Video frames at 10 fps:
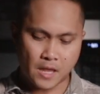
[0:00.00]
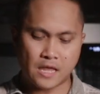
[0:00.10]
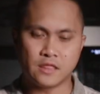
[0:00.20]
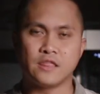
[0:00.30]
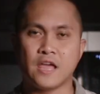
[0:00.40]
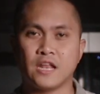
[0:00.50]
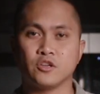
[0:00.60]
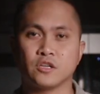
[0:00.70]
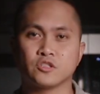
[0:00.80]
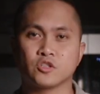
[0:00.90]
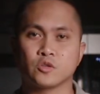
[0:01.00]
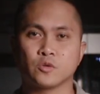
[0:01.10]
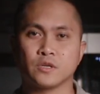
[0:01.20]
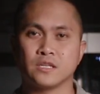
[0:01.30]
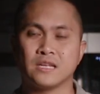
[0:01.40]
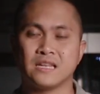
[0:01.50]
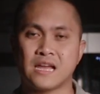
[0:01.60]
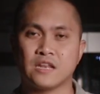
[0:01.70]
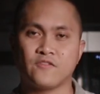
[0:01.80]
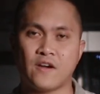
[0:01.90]
and then you can screw in a
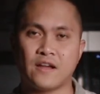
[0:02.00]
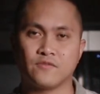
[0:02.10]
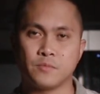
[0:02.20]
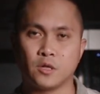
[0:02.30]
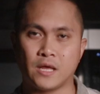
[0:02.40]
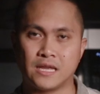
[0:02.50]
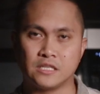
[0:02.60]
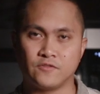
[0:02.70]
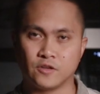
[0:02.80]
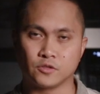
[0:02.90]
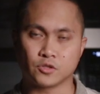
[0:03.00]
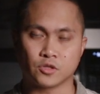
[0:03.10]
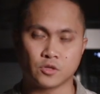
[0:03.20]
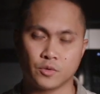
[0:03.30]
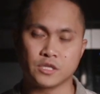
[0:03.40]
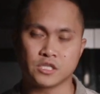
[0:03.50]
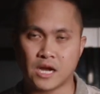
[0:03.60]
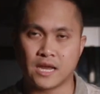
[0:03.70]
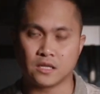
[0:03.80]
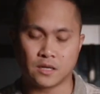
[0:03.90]
95 mil ND filter, which
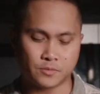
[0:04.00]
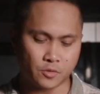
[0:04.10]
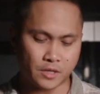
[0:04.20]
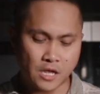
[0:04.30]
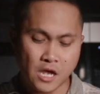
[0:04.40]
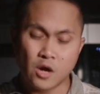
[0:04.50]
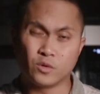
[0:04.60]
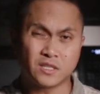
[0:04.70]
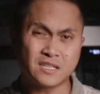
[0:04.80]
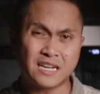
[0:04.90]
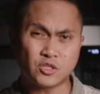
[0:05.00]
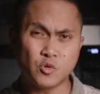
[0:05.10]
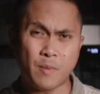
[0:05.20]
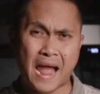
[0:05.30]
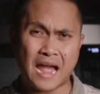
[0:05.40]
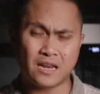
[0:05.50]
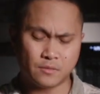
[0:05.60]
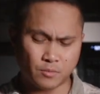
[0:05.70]
I ended up doing, which is not too bad.